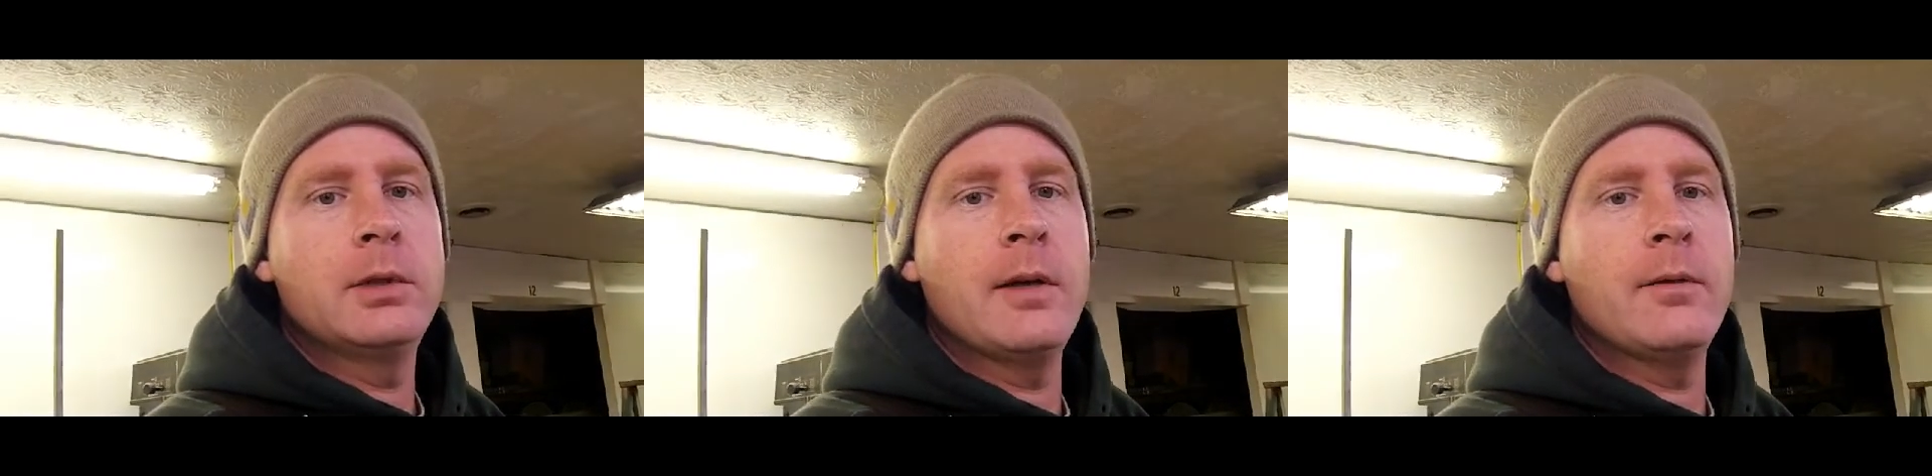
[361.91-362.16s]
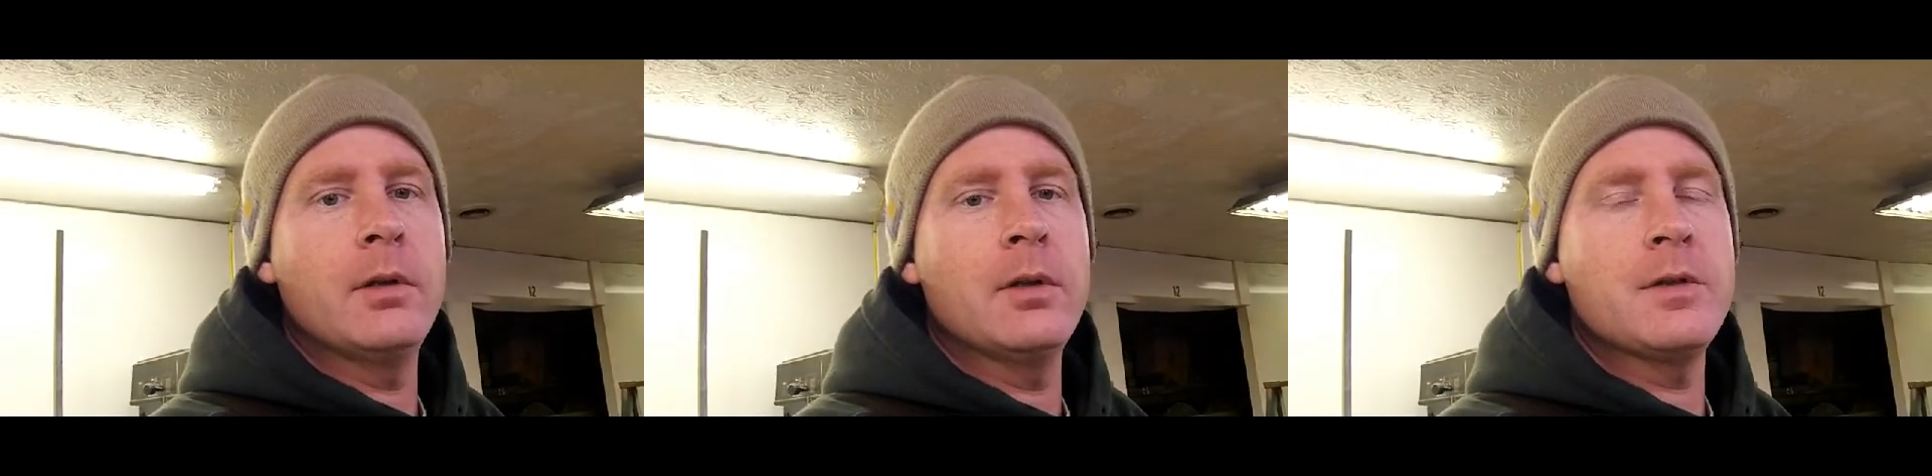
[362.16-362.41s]

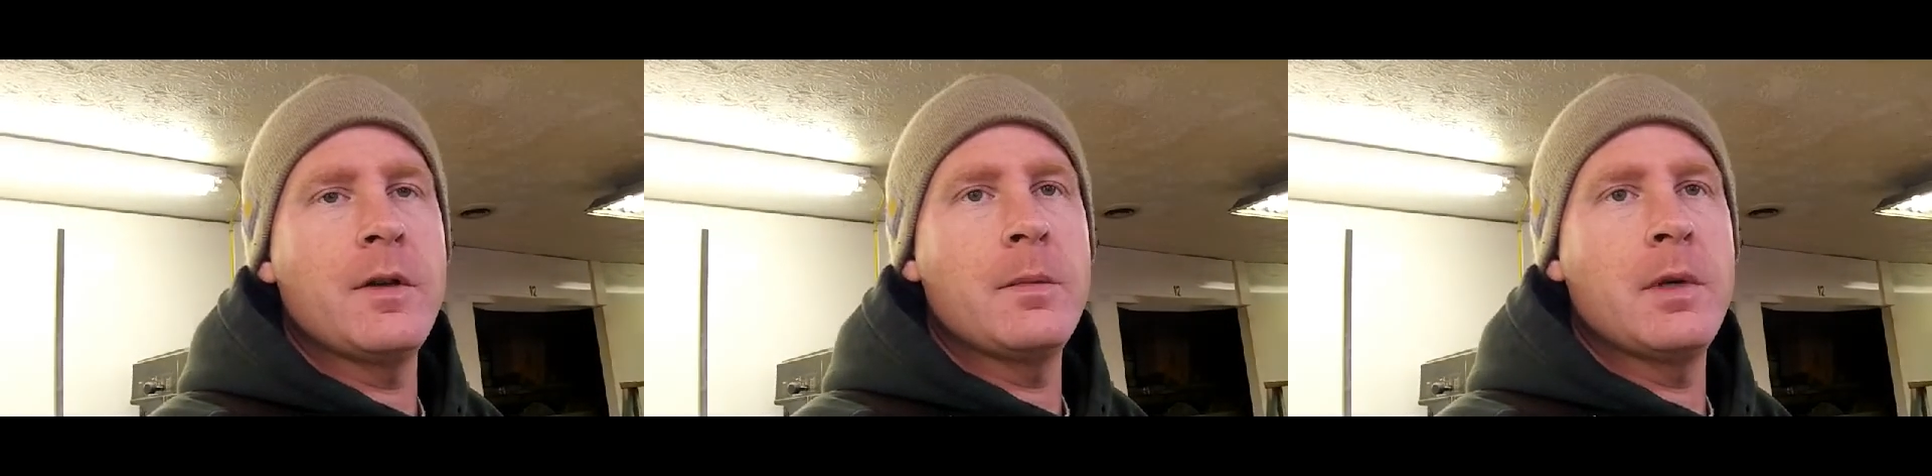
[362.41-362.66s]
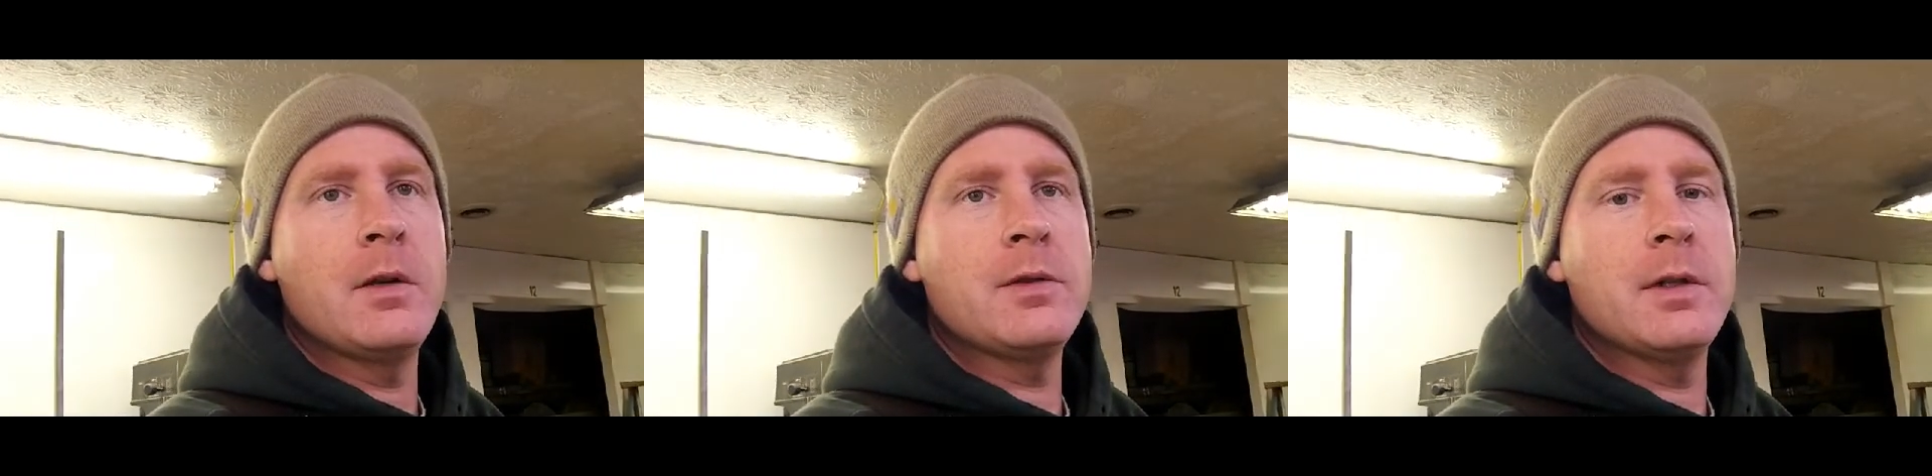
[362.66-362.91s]
have a little
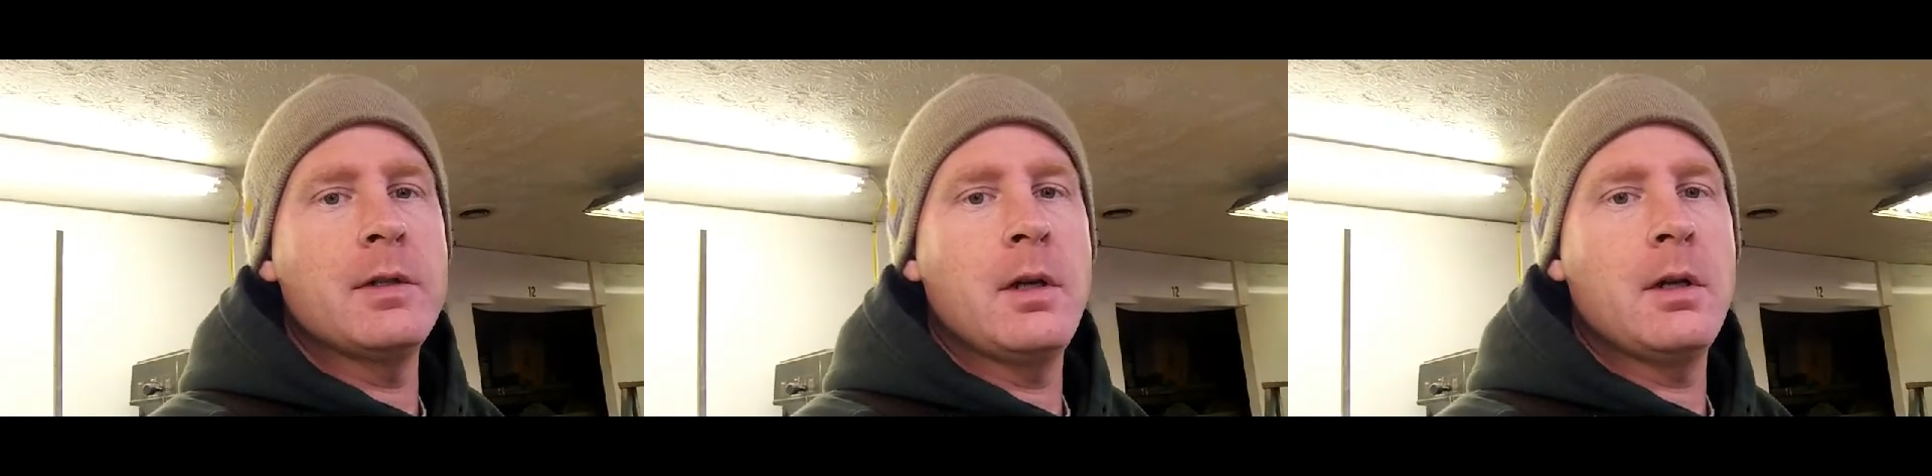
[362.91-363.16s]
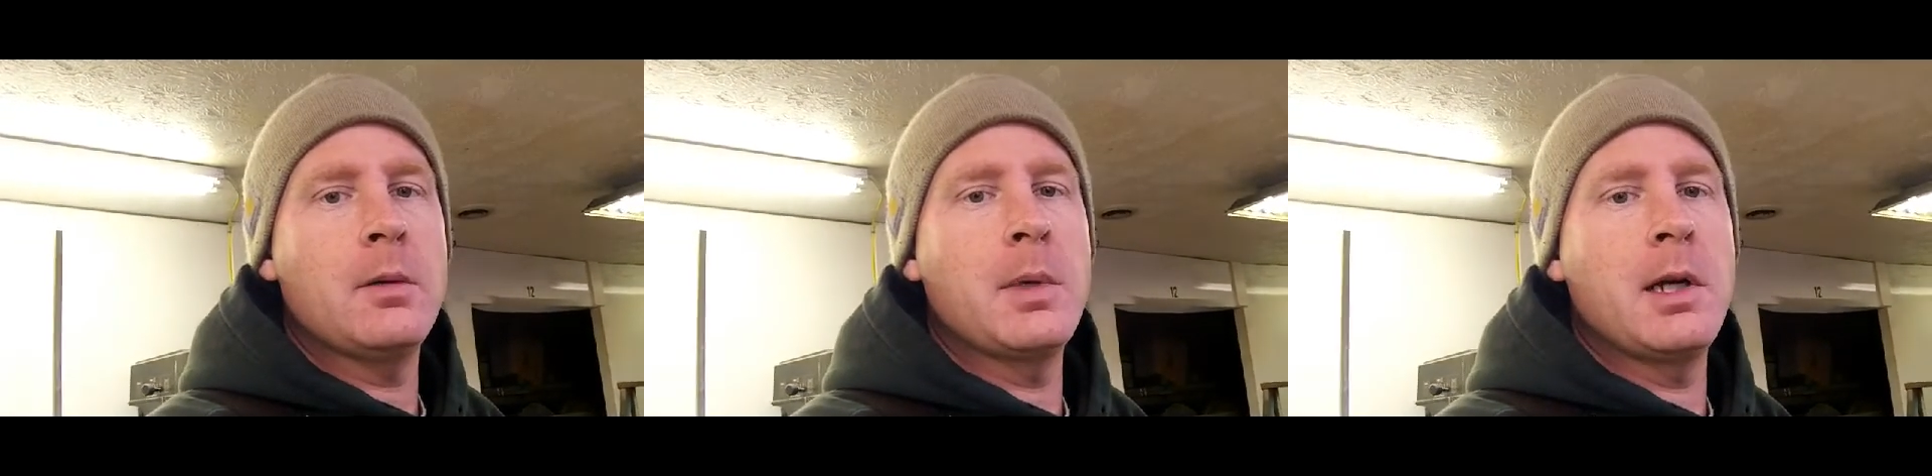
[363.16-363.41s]
something else to
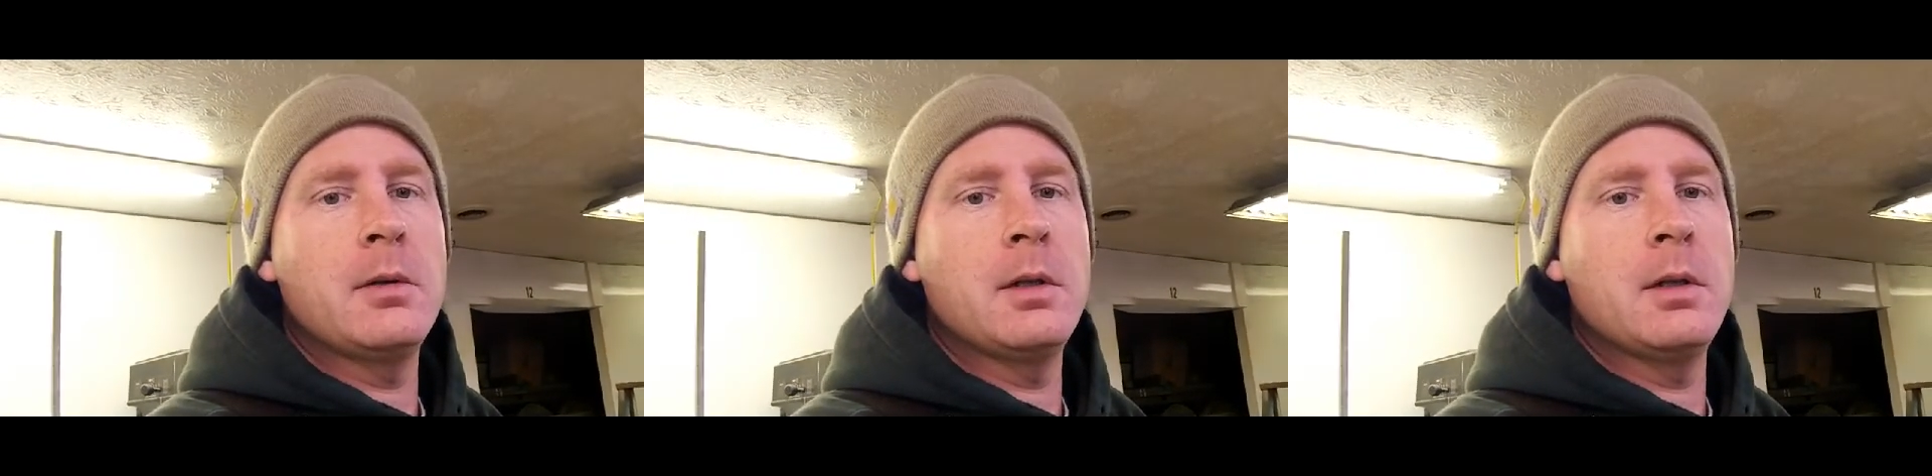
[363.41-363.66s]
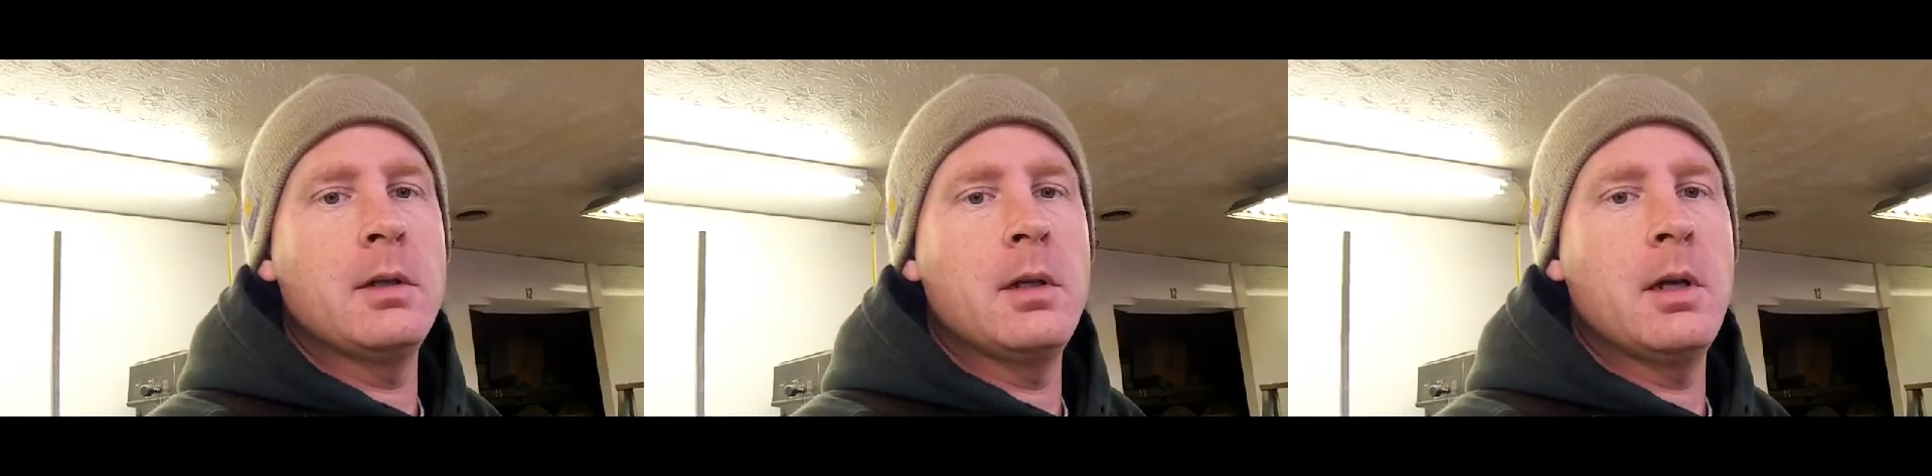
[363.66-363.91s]
talk about
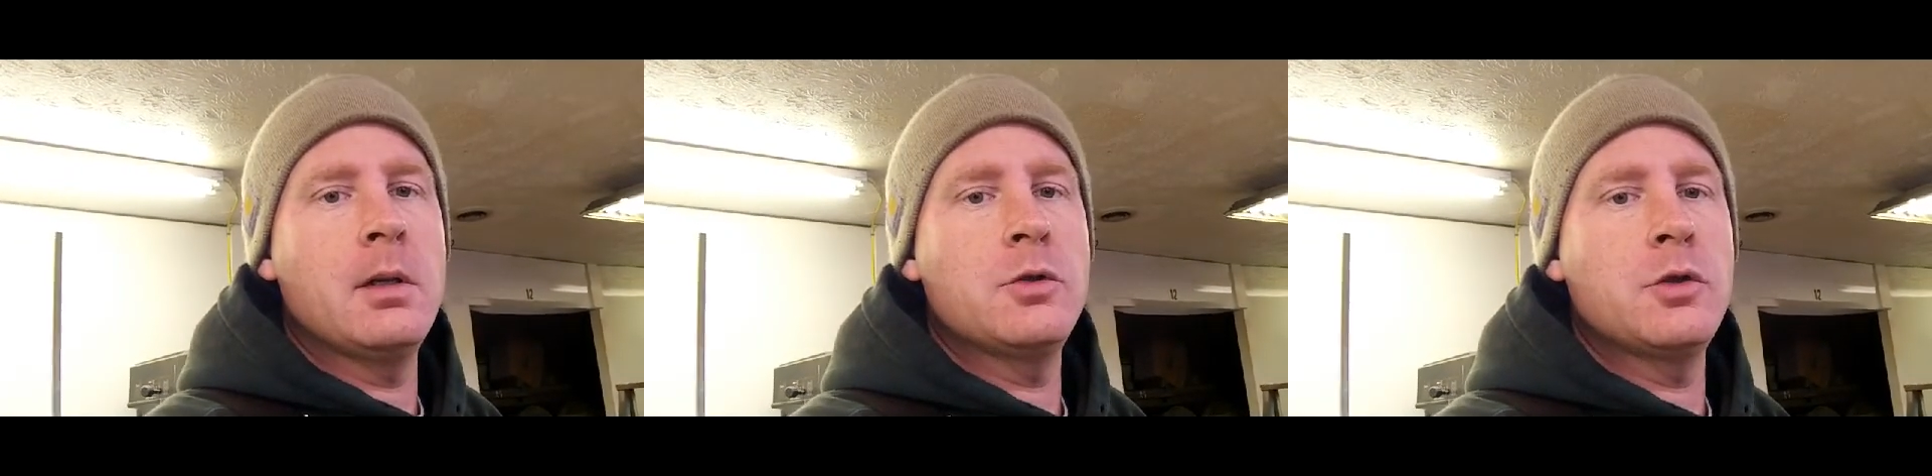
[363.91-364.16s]
and